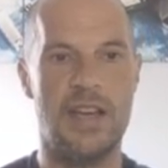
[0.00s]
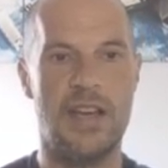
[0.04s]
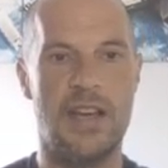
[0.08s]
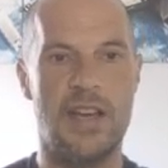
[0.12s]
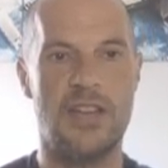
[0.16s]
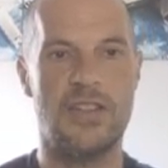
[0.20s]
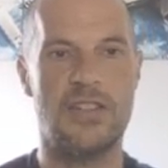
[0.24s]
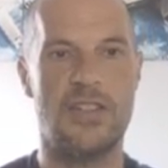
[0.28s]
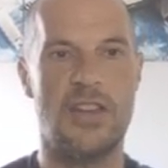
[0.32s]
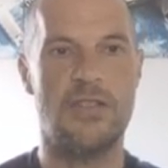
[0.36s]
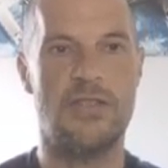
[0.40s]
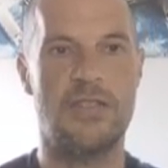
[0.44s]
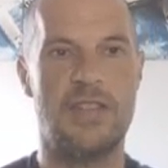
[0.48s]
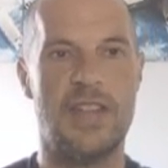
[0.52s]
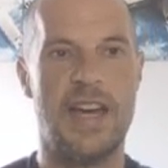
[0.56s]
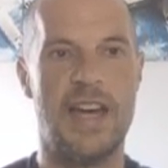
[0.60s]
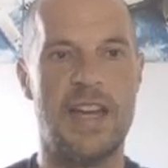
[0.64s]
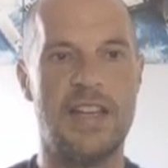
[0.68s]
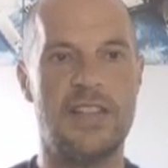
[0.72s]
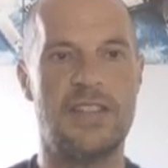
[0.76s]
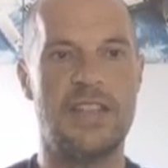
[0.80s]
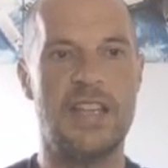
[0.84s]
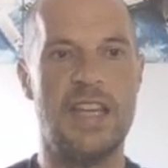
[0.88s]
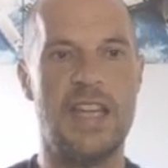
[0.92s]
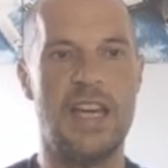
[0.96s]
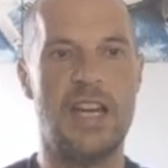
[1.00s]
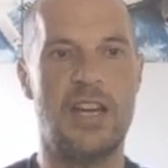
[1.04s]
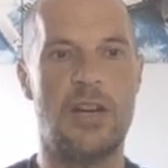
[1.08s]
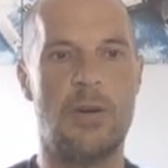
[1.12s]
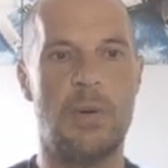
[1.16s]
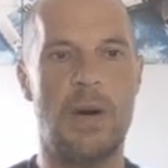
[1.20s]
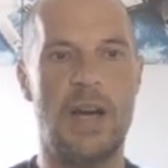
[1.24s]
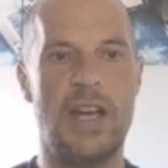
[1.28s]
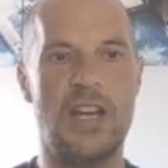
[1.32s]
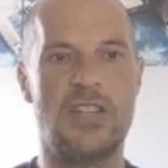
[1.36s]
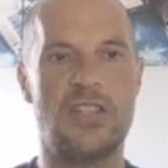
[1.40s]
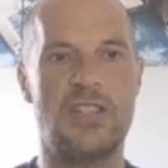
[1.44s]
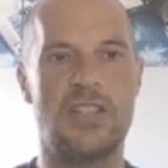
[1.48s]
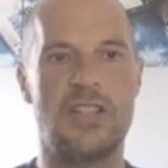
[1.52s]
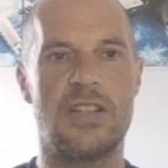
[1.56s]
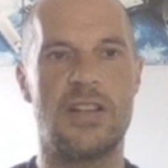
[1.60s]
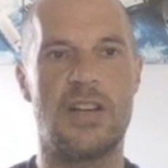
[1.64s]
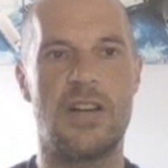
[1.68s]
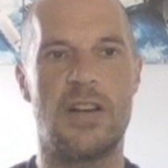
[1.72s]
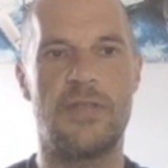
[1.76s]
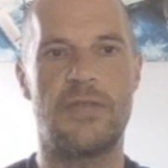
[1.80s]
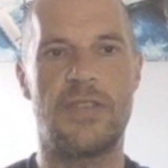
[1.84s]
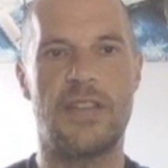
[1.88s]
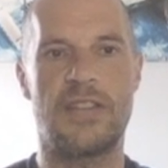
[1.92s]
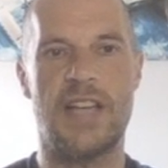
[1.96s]
So that is the equation
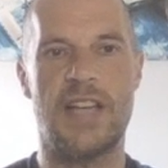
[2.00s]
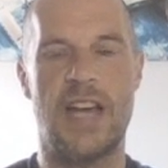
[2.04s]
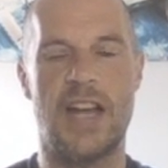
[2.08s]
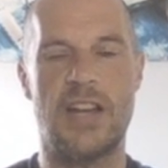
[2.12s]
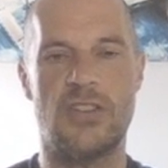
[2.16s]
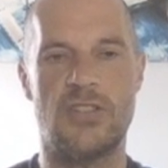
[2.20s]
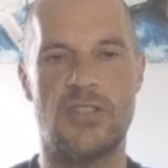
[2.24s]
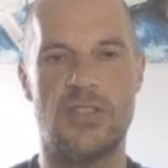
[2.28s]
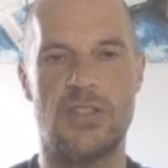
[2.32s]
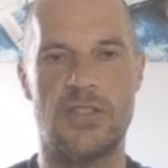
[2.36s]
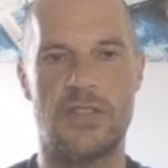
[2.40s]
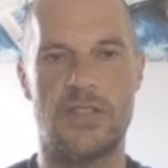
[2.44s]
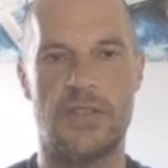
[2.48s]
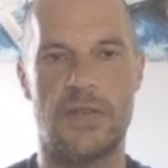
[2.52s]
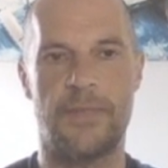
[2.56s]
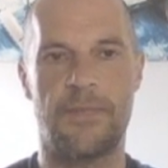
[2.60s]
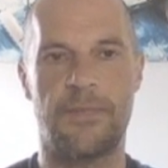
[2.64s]
of the tangent.